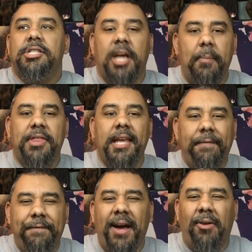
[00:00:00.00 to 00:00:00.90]

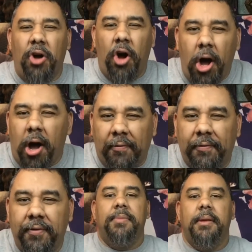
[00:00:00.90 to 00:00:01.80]
Something felt
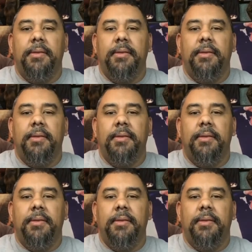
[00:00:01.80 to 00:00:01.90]
off.